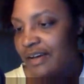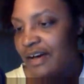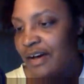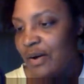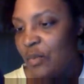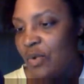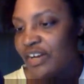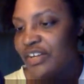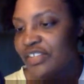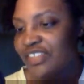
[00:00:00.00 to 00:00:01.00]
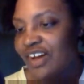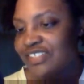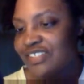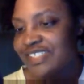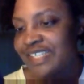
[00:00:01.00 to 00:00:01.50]
What are your thoughts
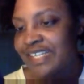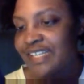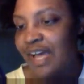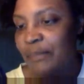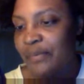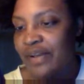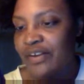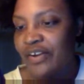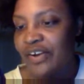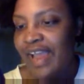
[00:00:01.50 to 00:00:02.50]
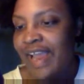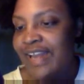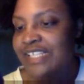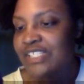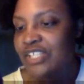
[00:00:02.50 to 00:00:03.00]
on Cyndi Lauper and her
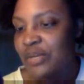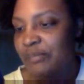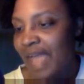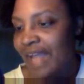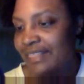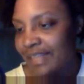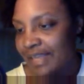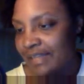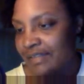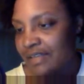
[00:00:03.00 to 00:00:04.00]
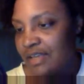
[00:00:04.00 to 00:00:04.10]
80s look back then?